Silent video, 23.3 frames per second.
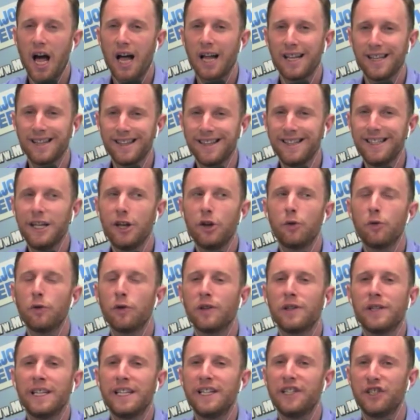
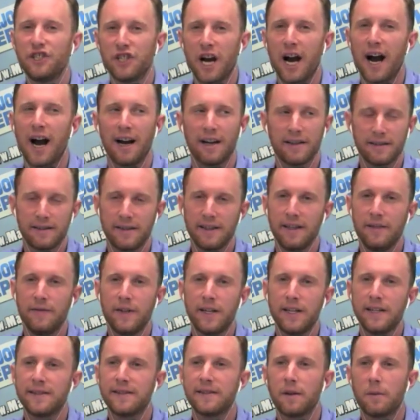literally shocked, even
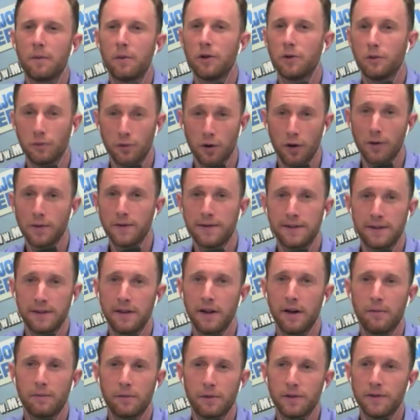as someone who knows the
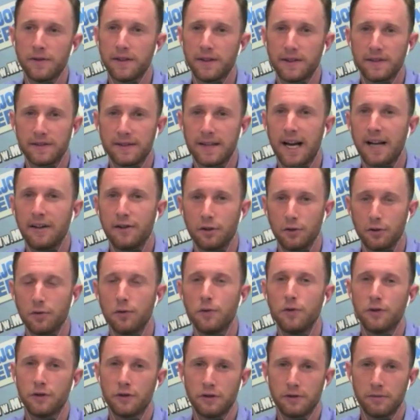numbers and is not
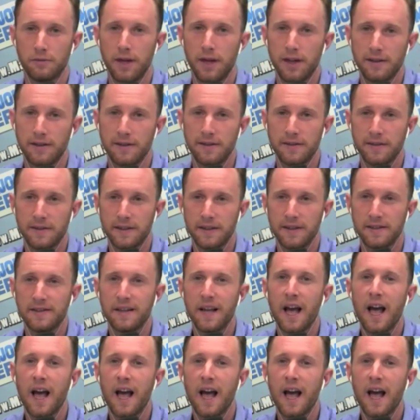delusional about these things.